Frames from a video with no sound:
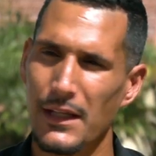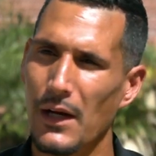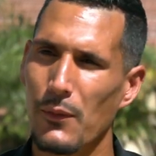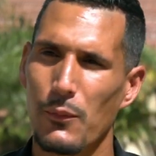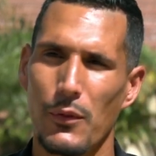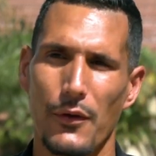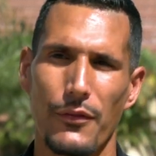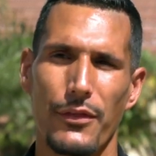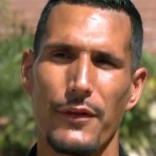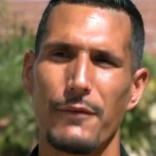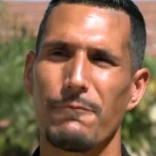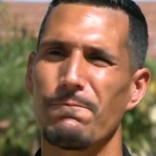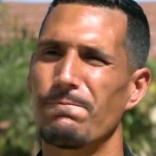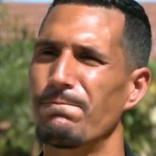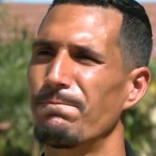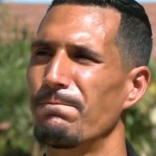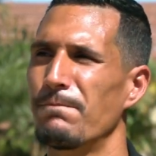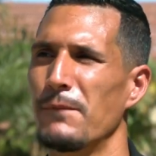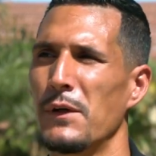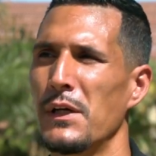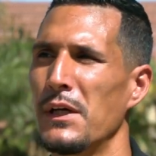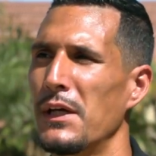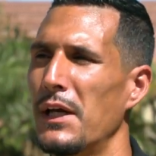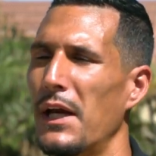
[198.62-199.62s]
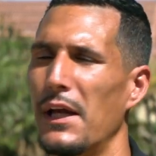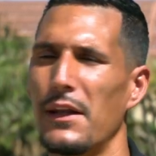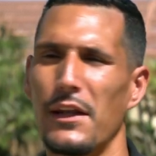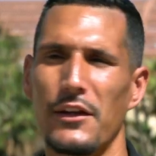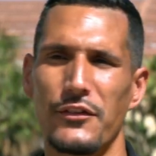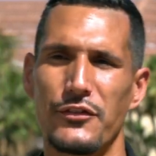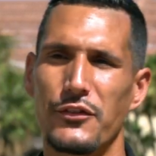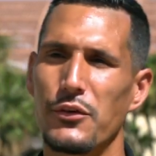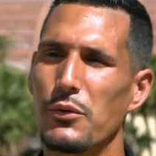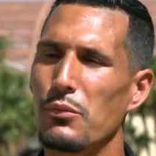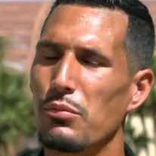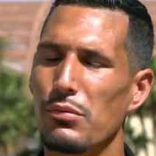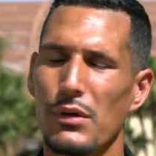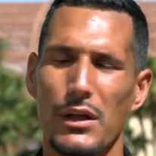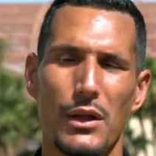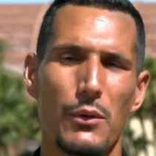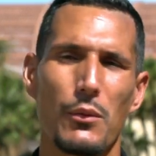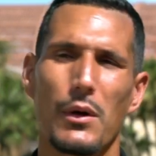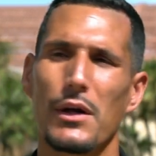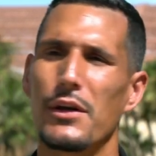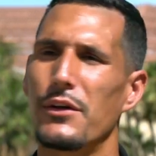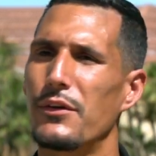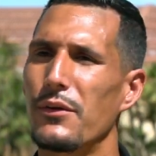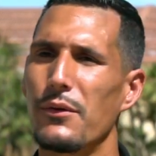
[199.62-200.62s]
not worth it. Unless you
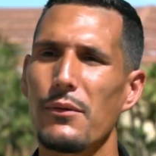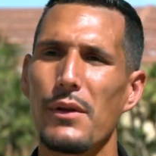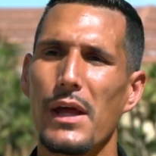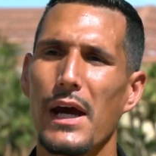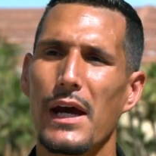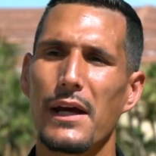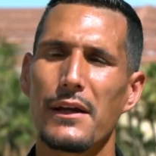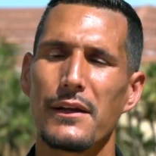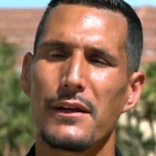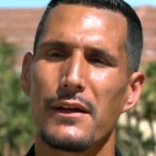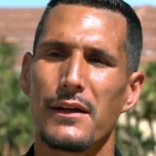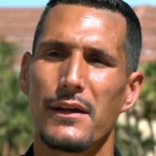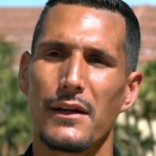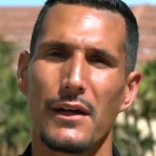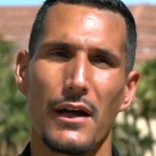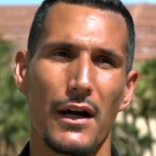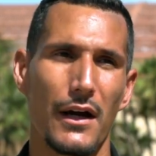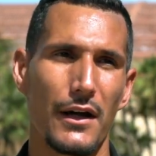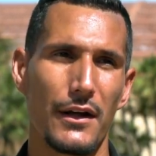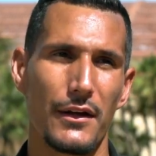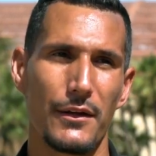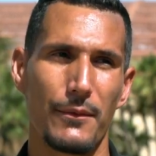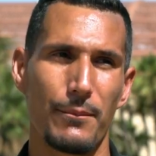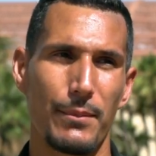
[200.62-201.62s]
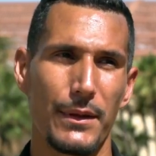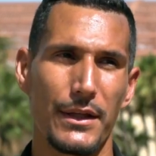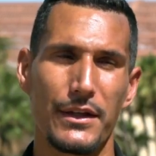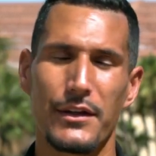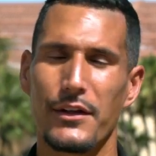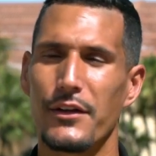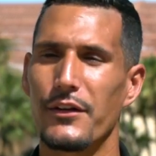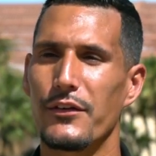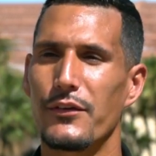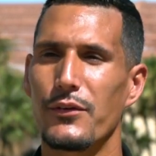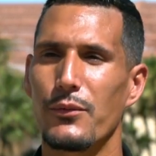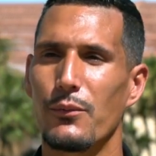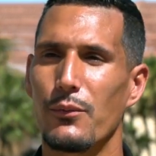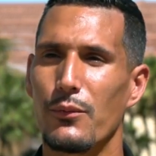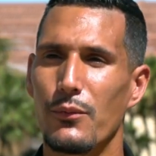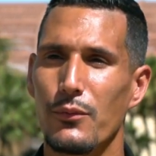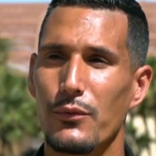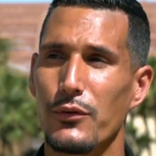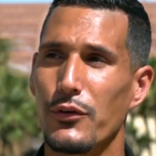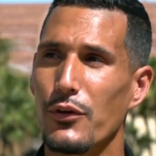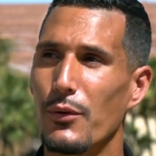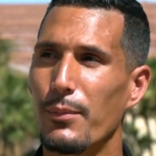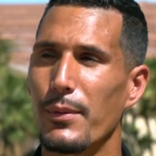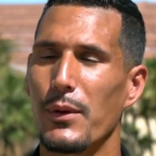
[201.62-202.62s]
really wanna do that, uh, because
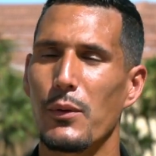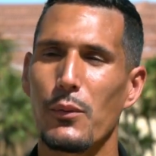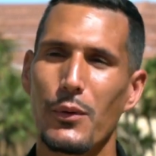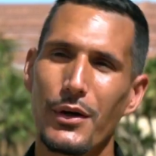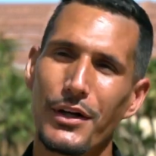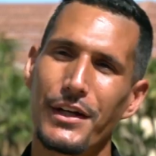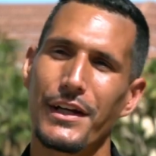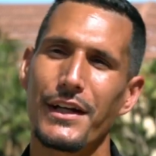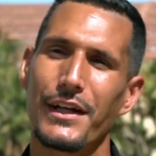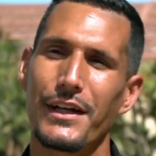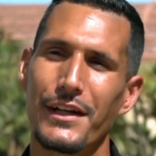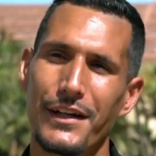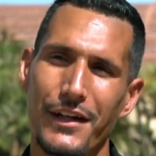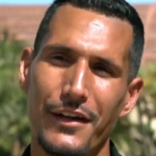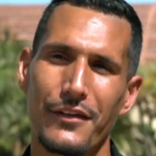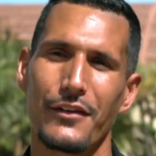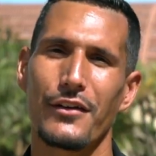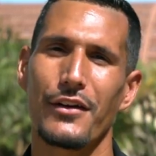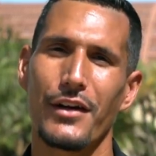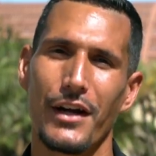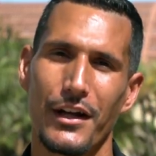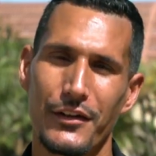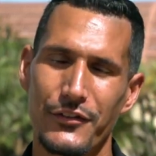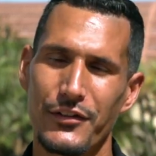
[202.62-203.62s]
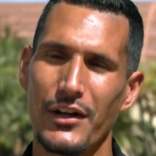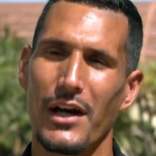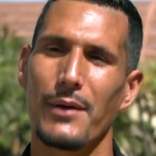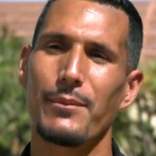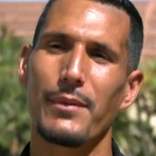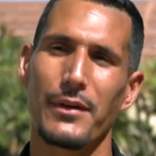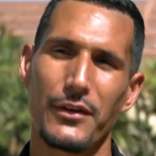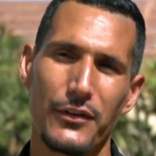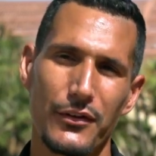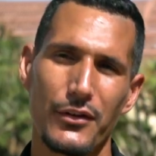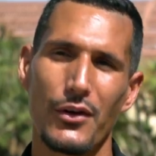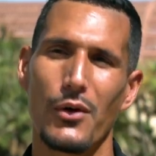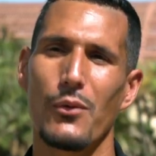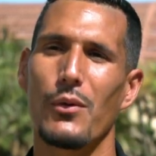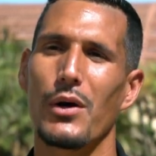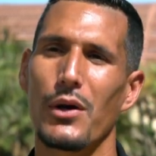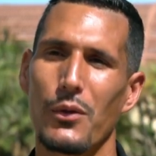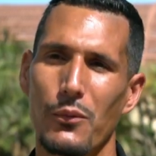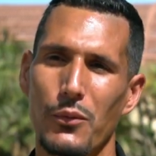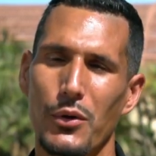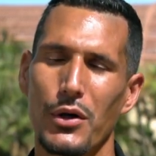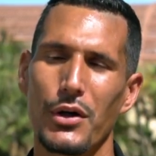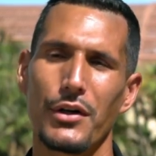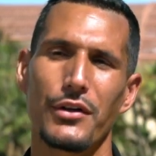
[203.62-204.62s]
you'll be working another a job that you don't
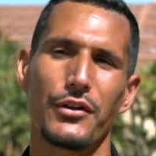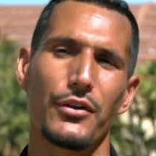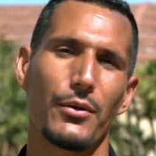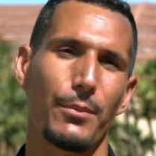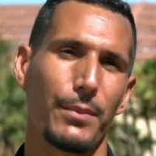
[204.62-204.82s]
want to work.